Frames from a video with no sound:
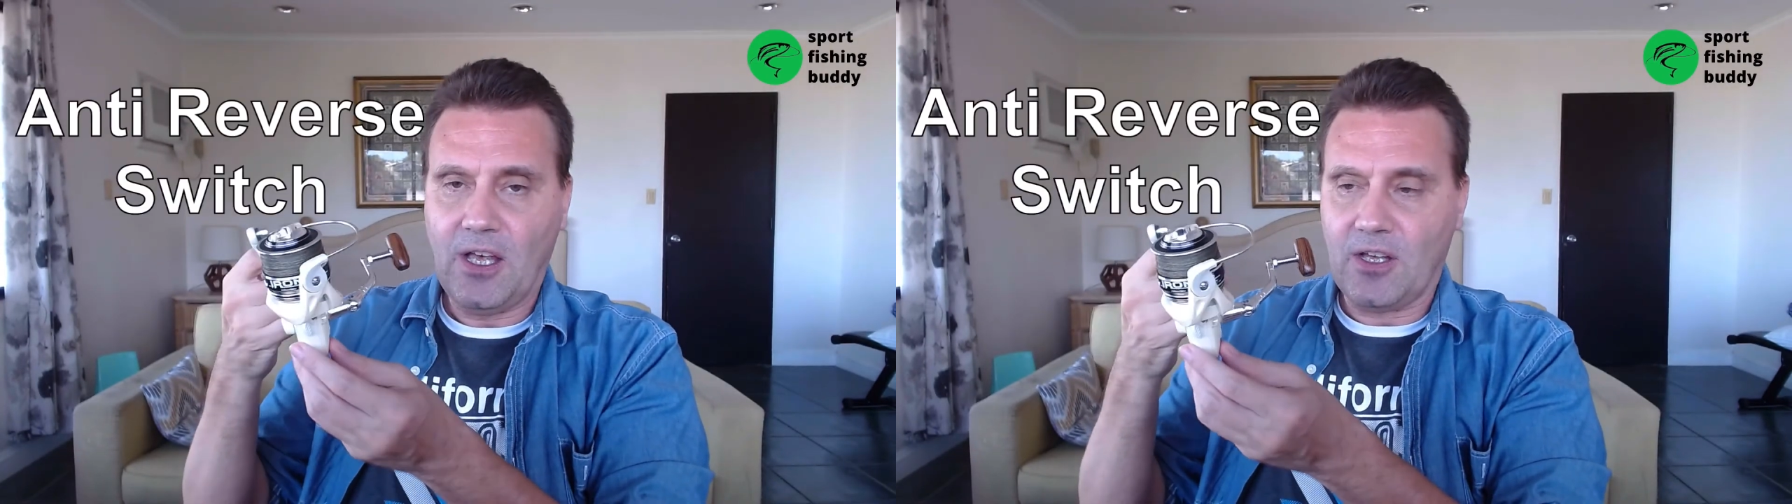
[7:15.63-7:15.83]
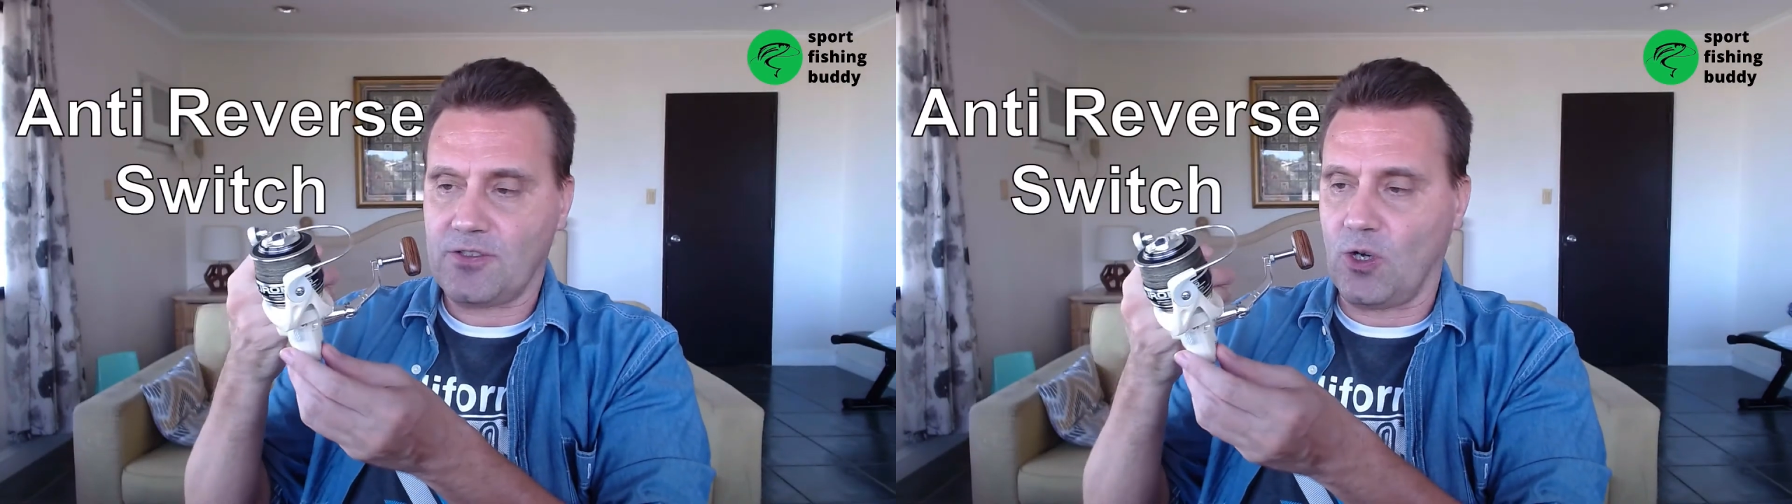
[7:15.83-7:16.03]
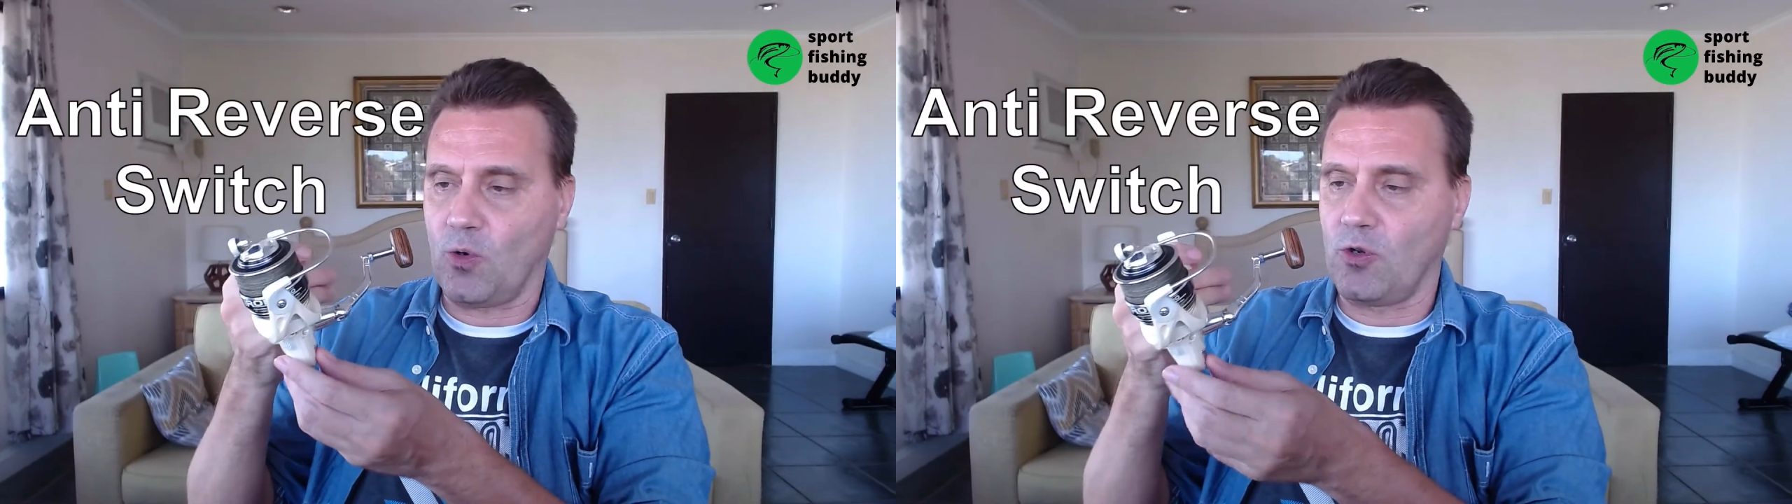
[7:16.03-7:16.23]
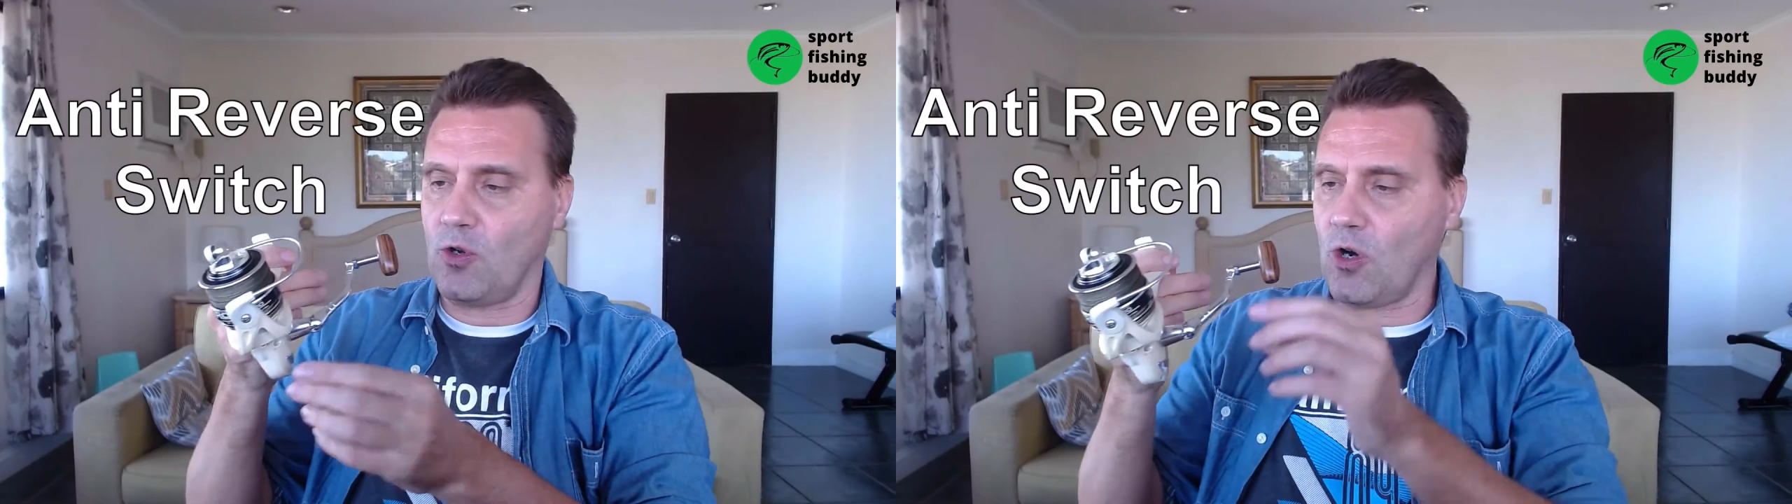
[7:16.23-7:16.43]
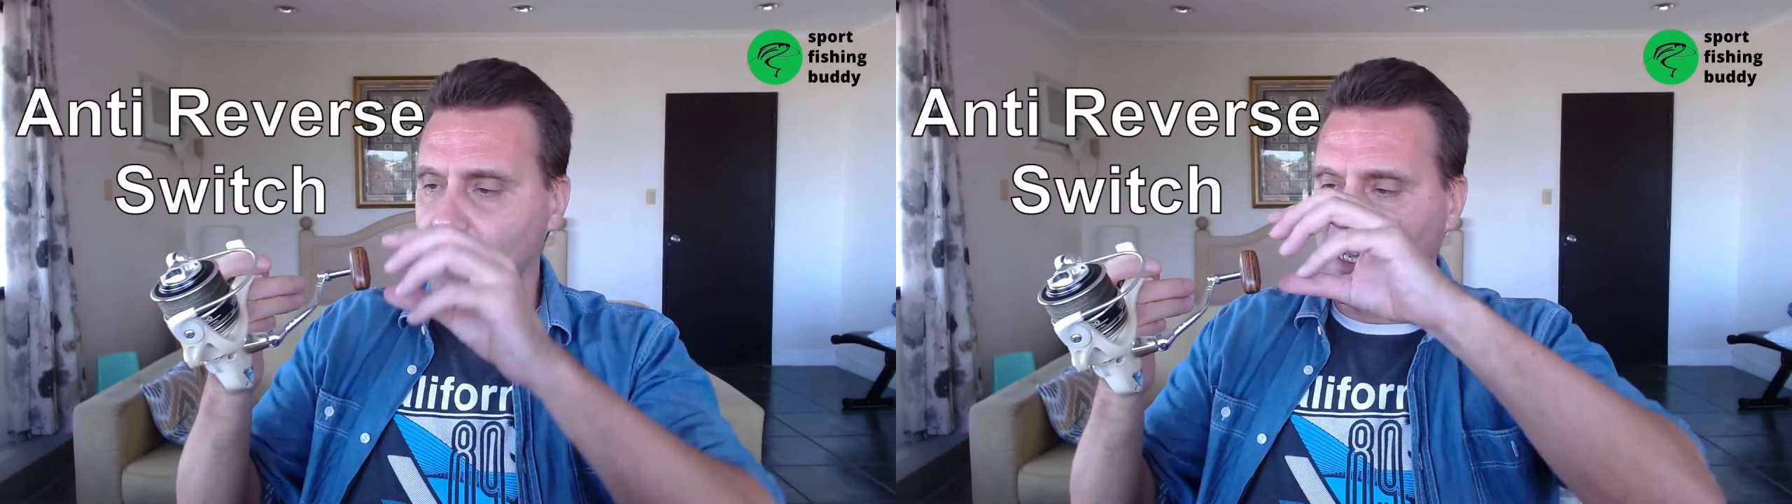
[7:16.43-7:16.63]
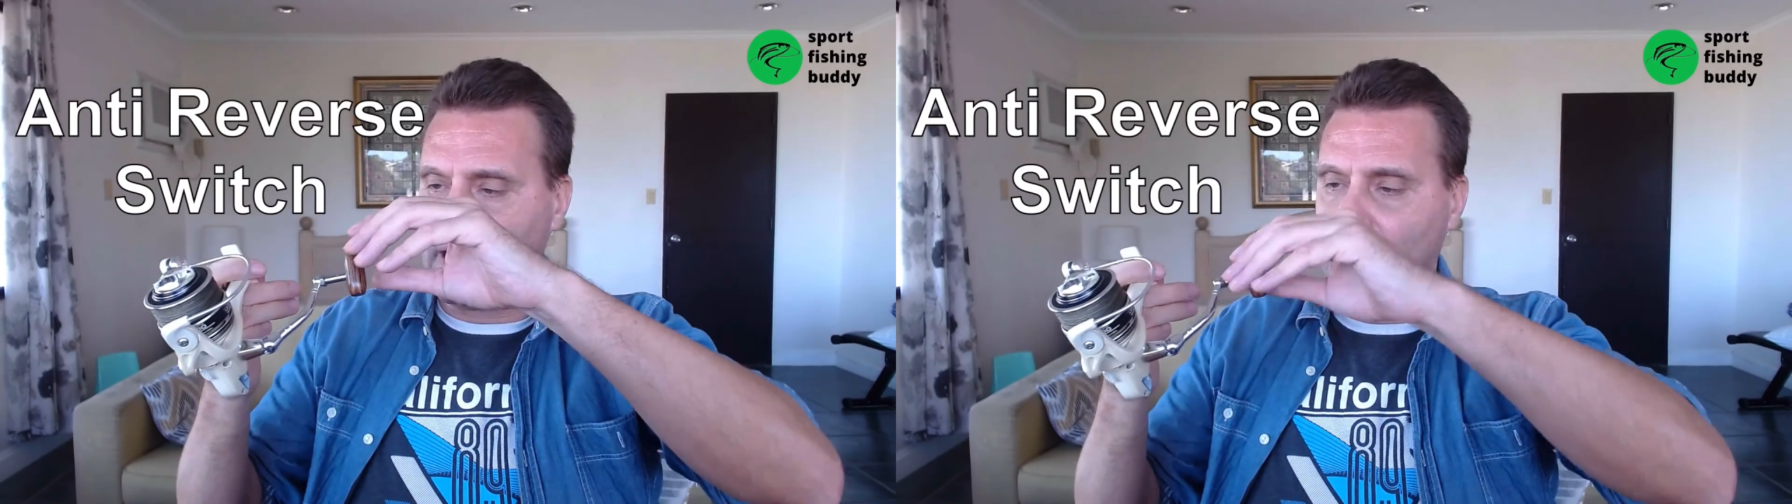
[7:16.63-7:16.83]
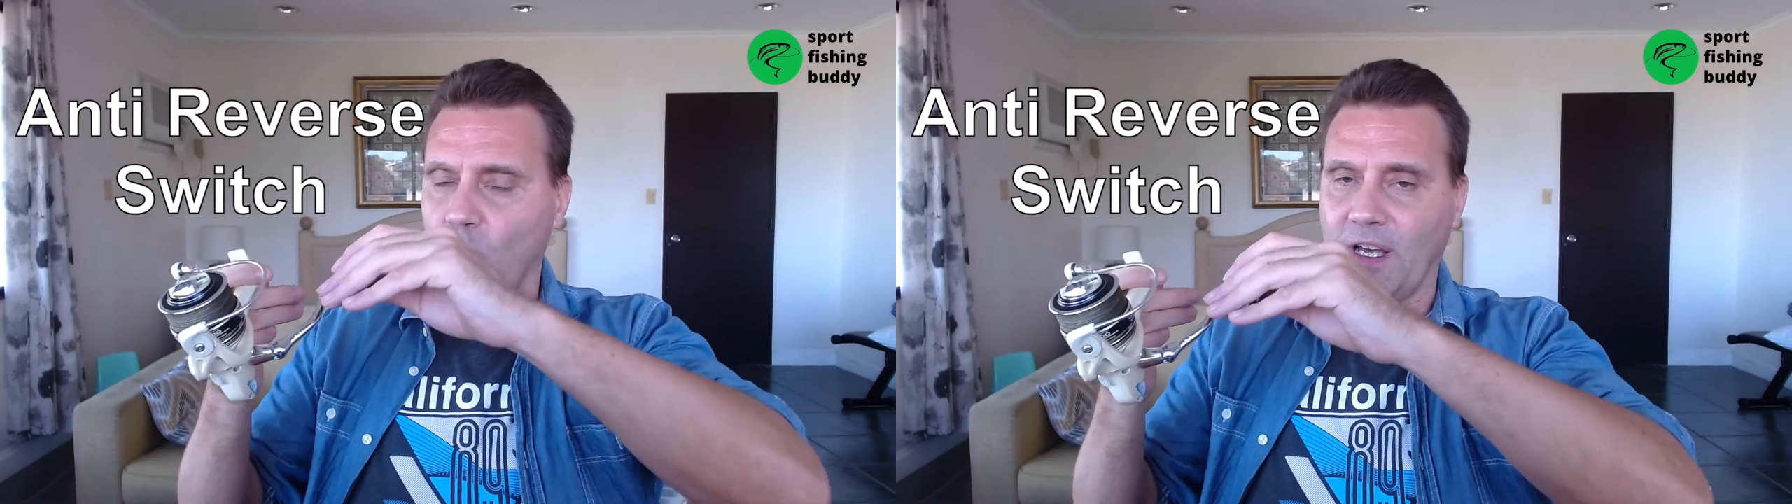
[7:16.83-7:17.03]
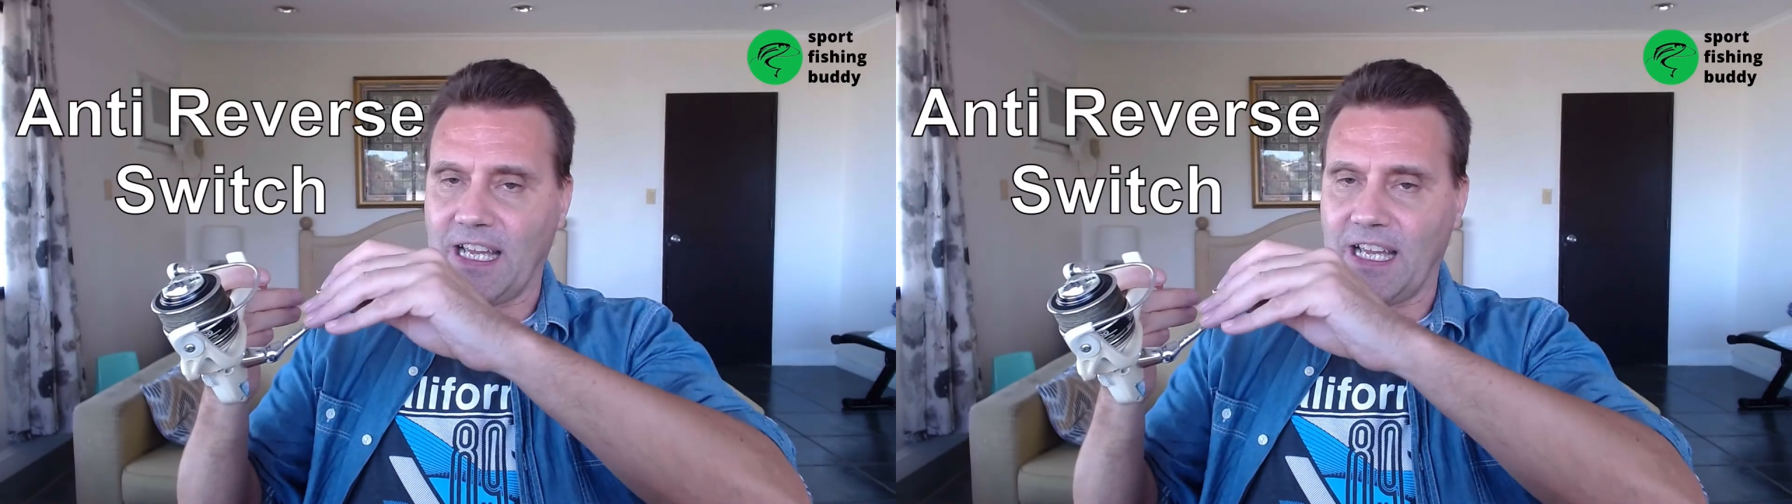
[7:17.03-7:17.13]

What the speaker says: So normally when